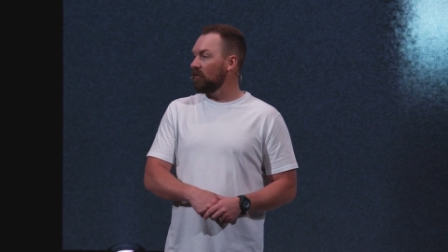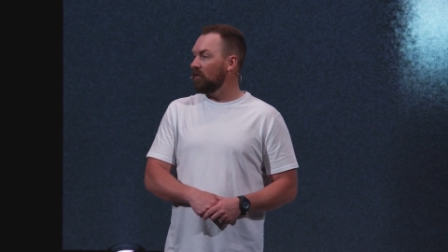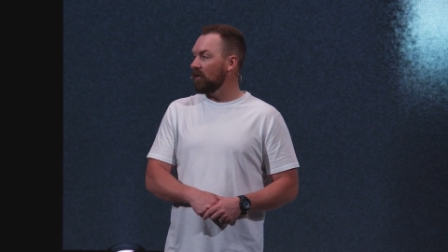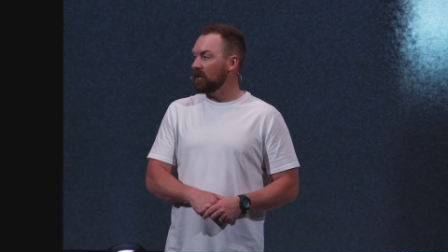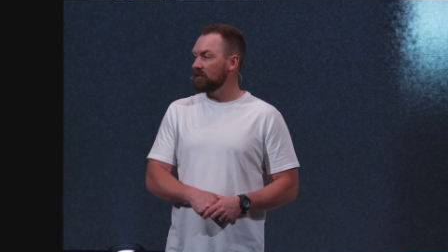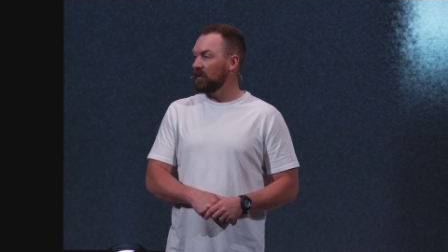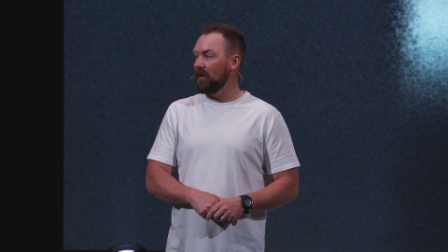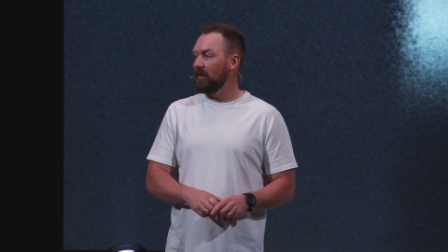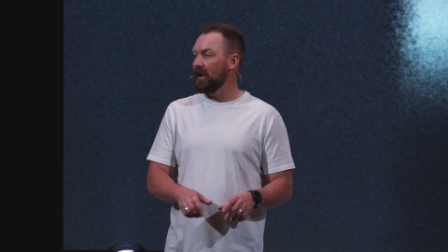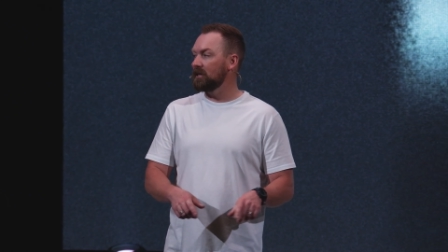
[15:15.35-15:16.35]
a parking
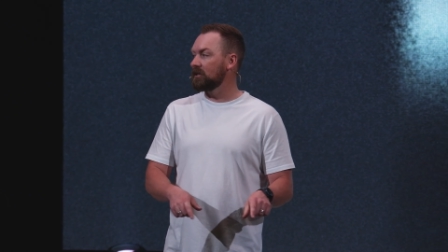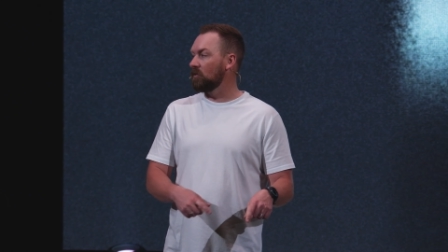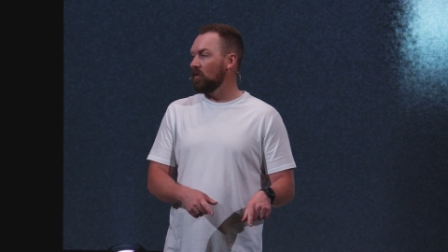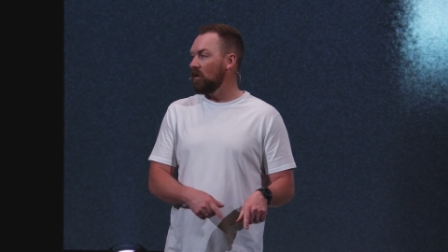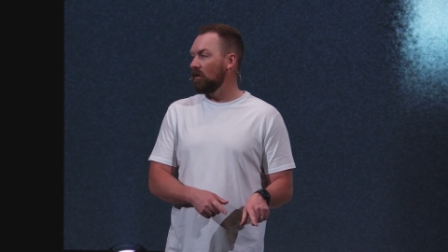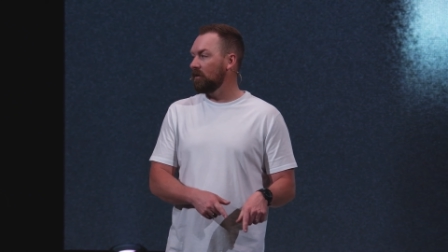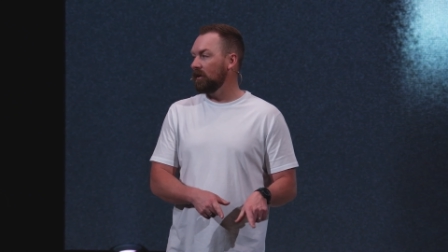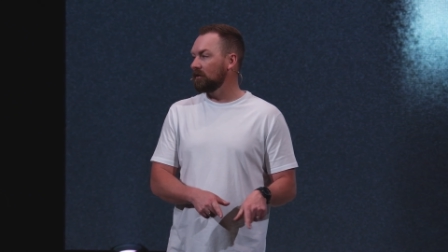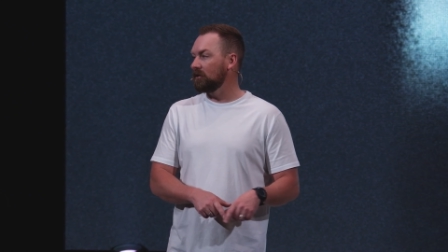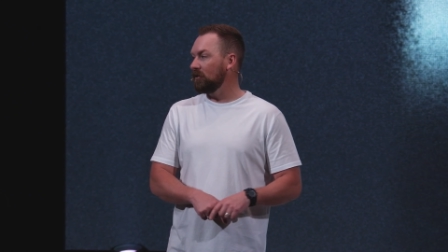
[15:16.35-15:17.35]
spot. That is the wrong
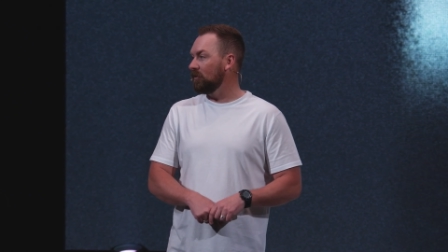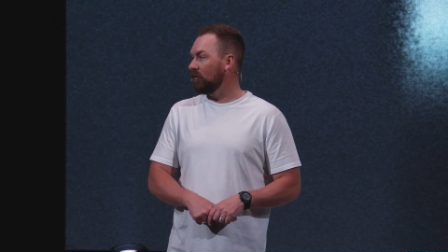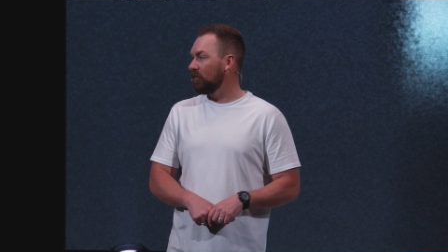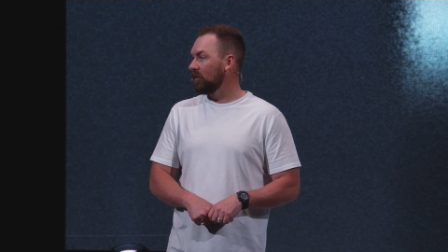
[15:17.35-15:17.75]
thing to do.